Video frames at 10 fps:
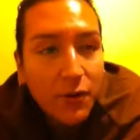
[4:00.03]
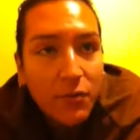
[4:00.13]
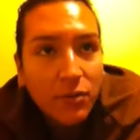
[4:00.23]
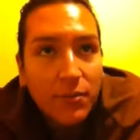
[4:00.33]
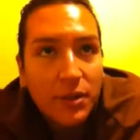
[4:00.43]

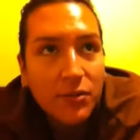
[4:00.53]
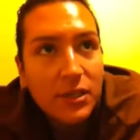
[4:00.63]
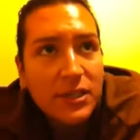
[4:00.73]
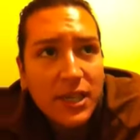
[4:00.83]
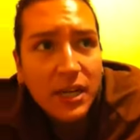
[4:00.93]
I've only been doing
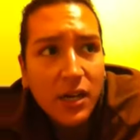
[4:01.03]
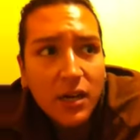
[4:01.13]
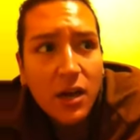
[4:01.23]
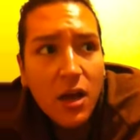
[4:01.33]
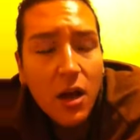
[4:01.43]
this a
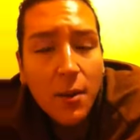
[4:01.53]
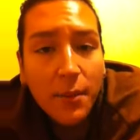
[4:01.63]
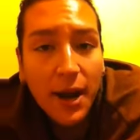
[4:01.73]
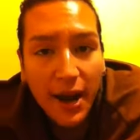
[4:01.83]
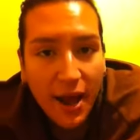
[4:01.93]
year,
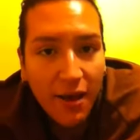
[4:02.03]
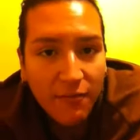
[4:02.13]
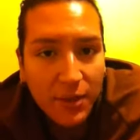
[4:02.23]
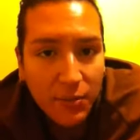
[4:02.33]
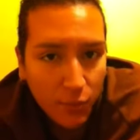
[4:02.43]
but I
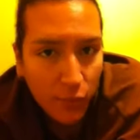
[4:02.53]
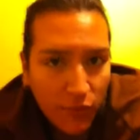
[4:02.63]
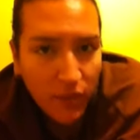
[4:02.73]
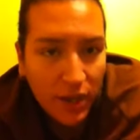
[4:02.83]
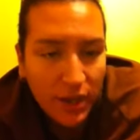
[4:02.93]
have been
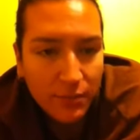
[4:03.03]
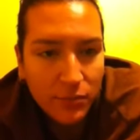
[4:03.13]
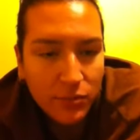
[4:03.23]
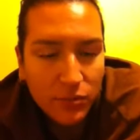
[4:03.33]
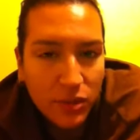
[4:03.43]
improving, and
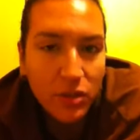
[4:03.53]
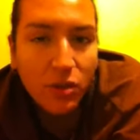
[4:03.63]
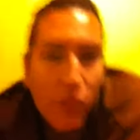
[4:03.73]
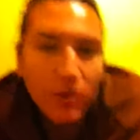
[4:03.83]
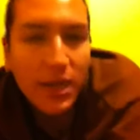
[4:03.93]
I'm
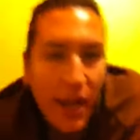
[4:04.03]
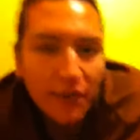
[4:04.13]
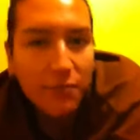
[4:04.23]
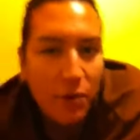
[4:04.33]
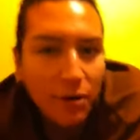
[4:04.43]
slowly
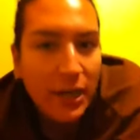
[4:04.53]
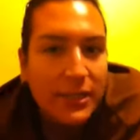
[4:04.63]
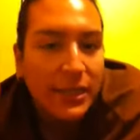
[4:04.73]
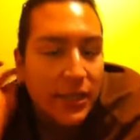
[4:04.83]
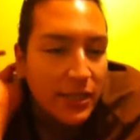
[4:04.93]
kind of
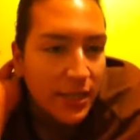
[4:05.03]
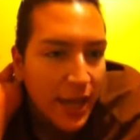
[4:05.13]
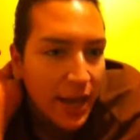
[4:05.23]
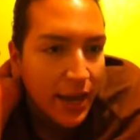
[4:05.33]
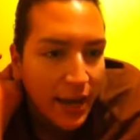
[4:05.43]
progressing into
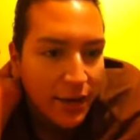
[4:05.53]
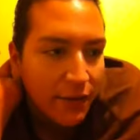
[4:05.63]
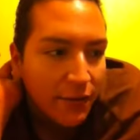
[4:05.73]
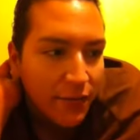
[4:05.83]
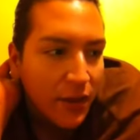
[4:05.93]
that kind
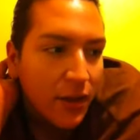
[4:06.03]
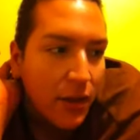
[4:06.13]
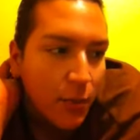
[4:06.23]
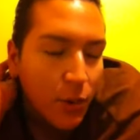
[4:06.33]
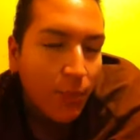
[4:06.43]
of
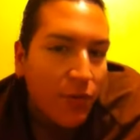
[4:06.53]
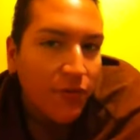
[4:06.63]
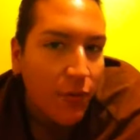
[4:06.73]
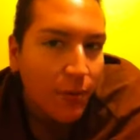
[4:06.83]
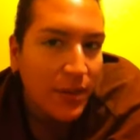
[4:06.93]
more
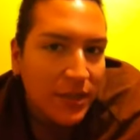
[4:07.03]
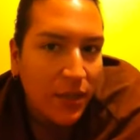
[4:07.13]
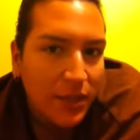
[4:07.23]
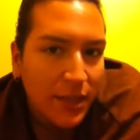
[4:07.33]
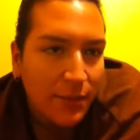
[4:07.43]
performance
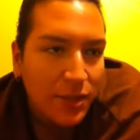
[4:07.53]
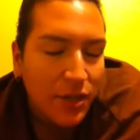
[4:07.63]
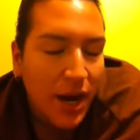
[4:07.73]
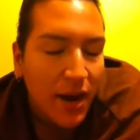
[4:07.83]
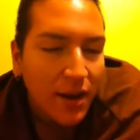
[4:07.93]
art type of
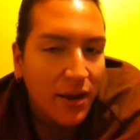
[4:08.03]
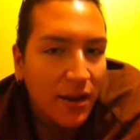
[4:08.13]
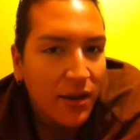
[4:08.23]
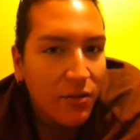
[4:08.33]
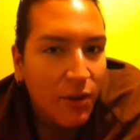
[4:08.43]
drag,
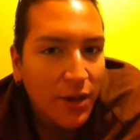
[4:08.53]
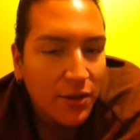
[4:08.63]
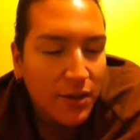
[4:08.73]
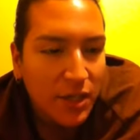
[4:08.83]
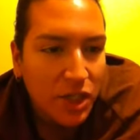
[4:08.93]

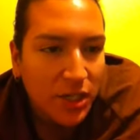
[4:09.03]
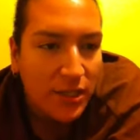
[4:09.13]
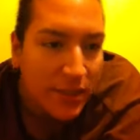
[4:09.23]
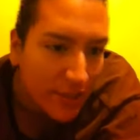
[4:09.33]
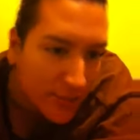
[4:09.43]
rather than
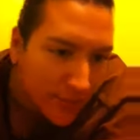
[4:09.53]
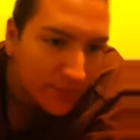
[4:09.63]
just,